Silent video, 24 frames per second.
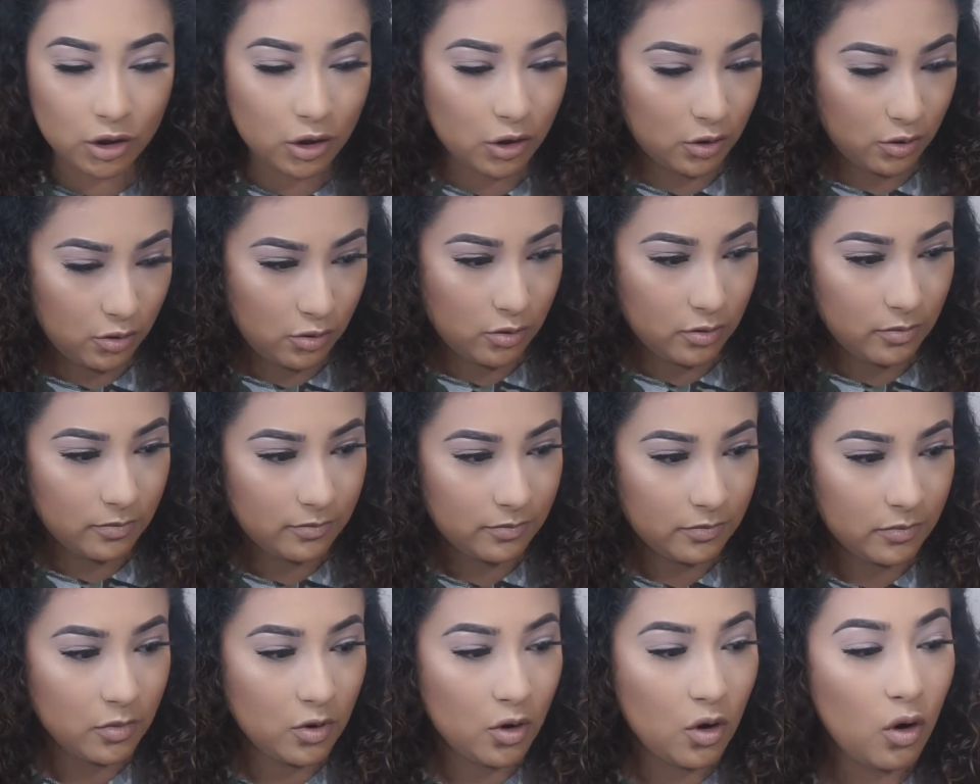
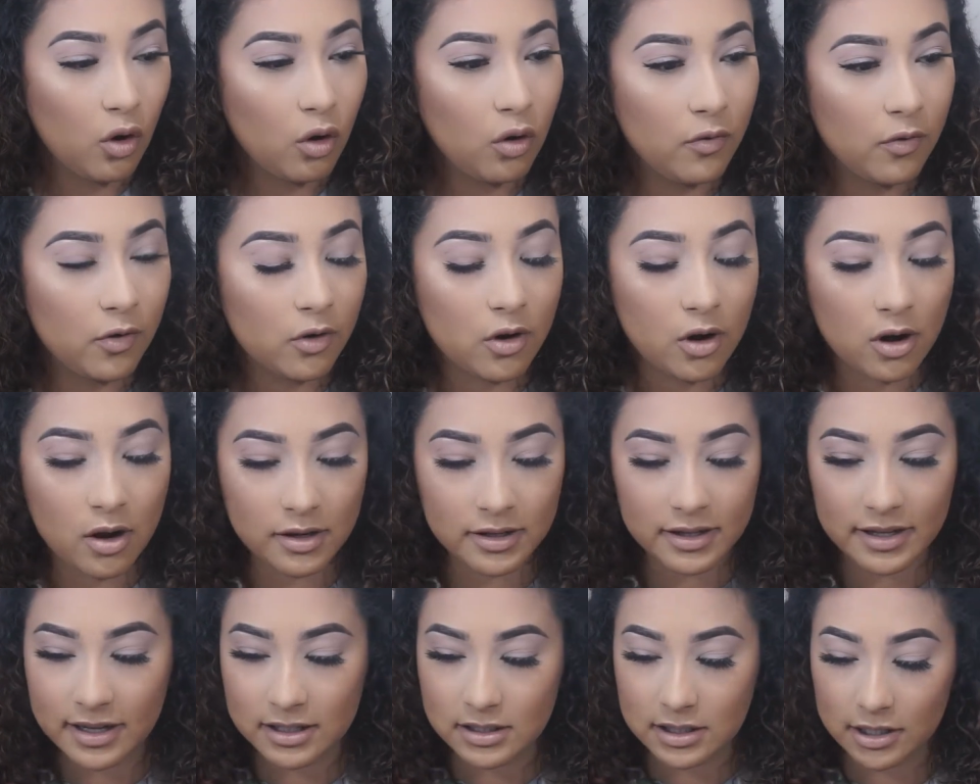So
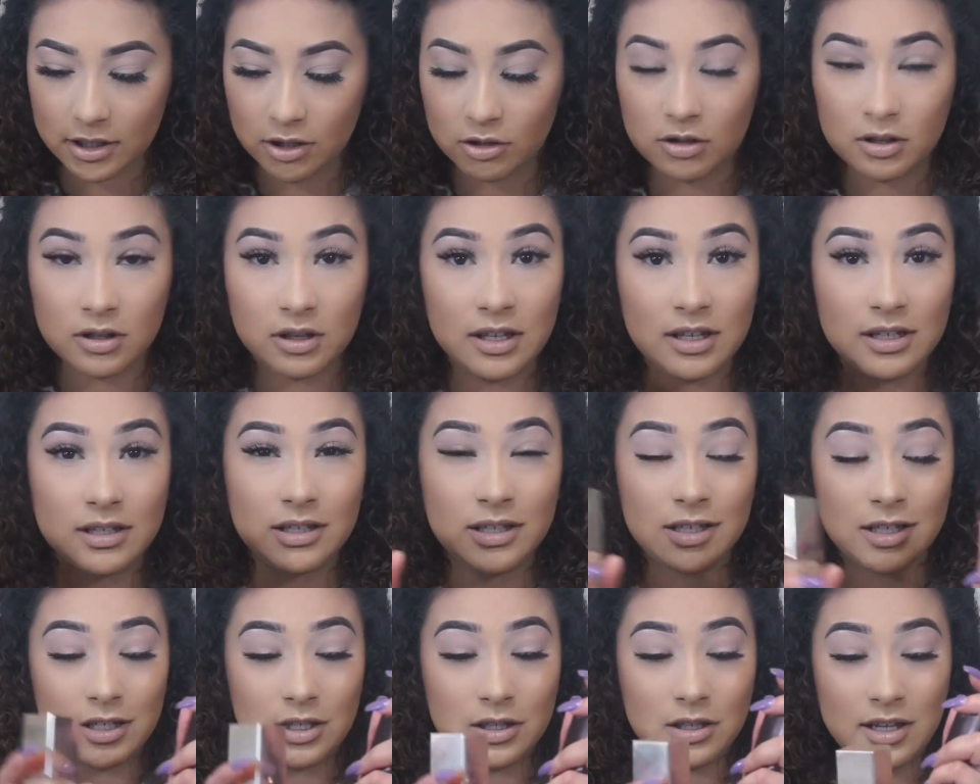overall, yes, I know that
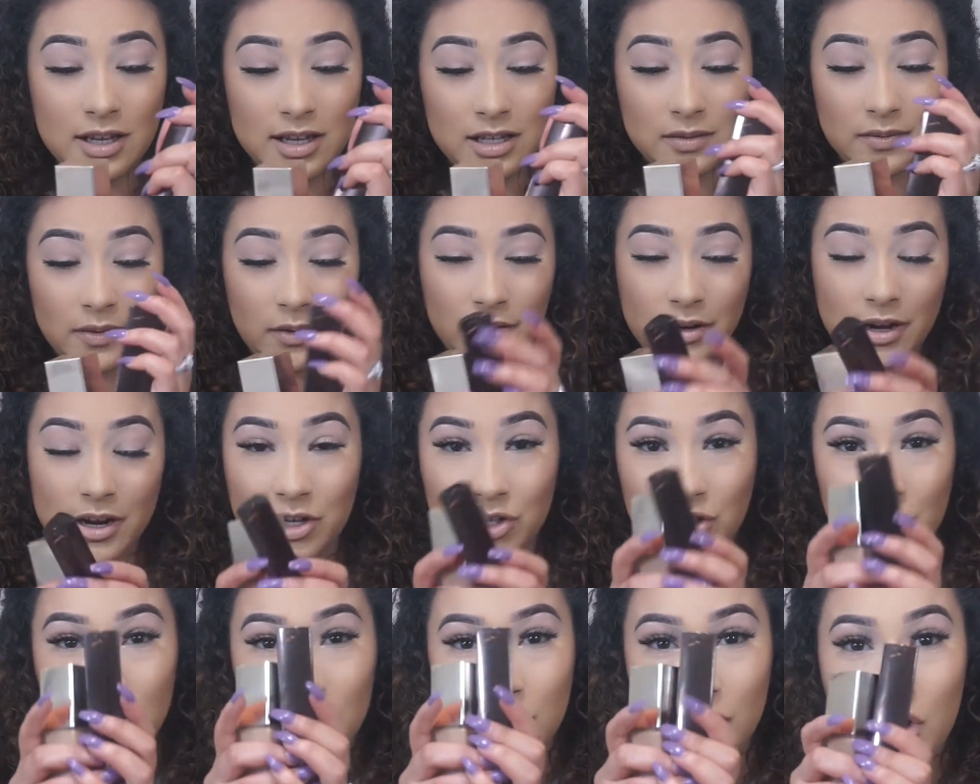these
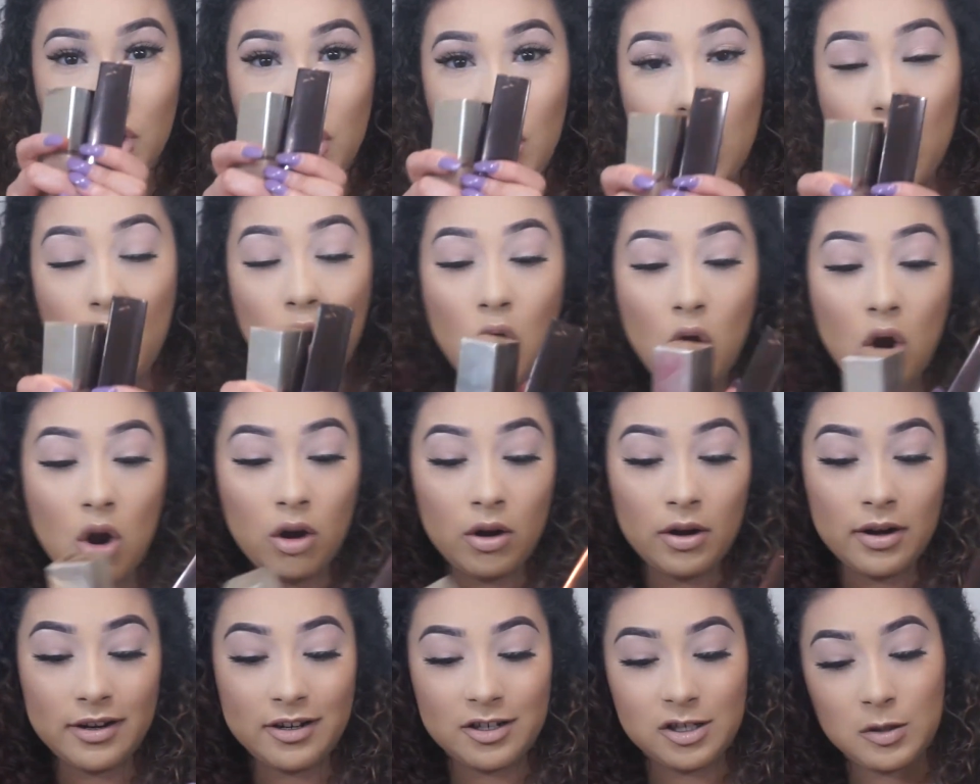foundations
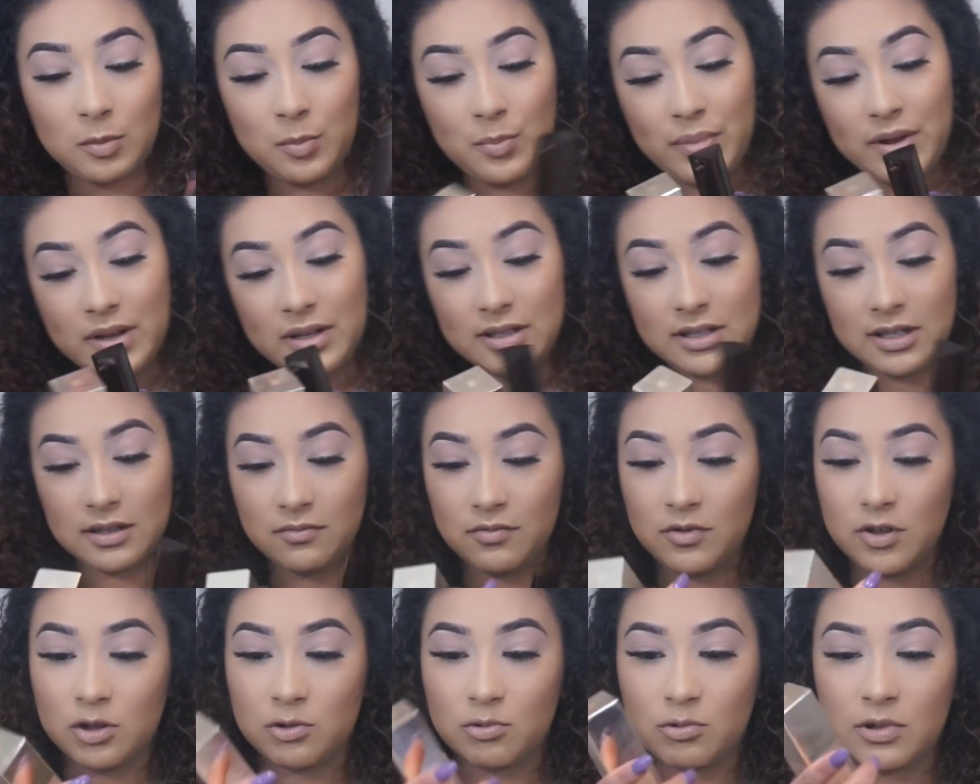are
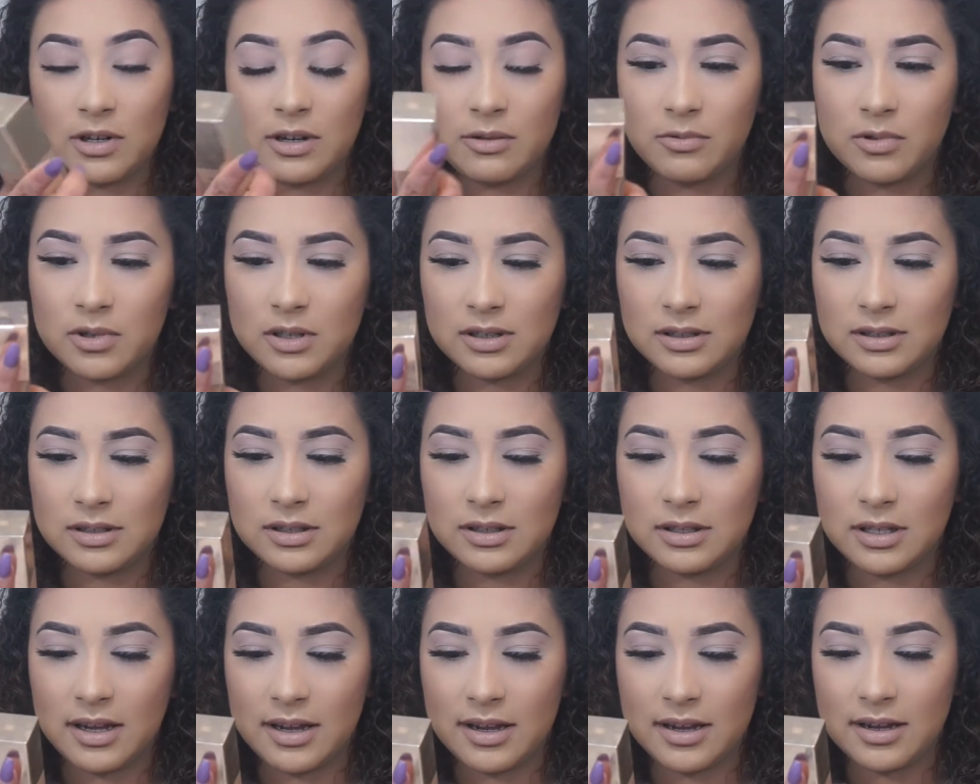expensive. This one I
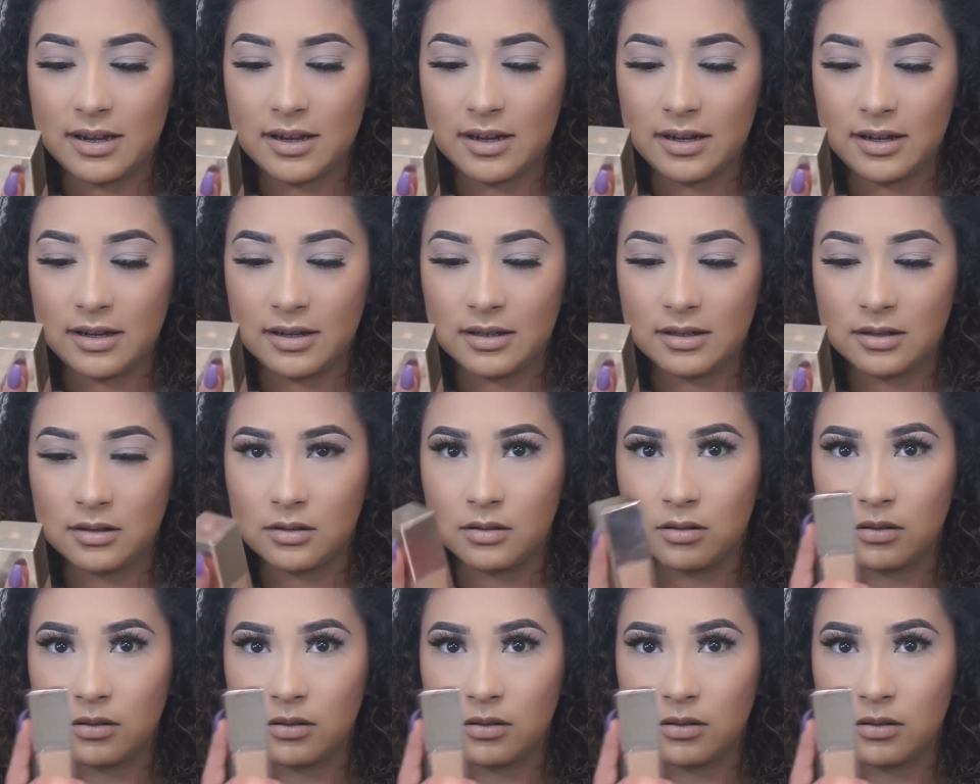want to say